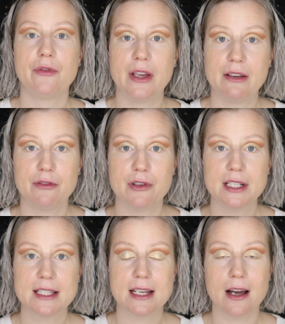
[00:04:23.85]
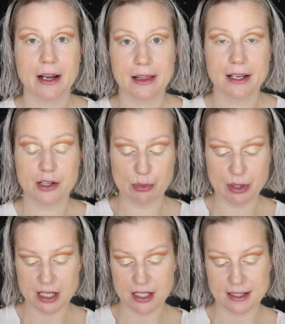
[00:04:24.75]
favorite eyeliner
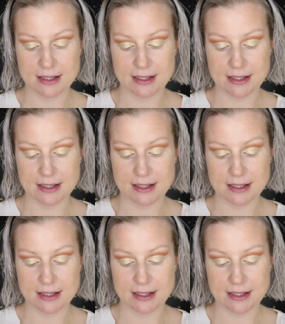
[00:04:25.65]
brush.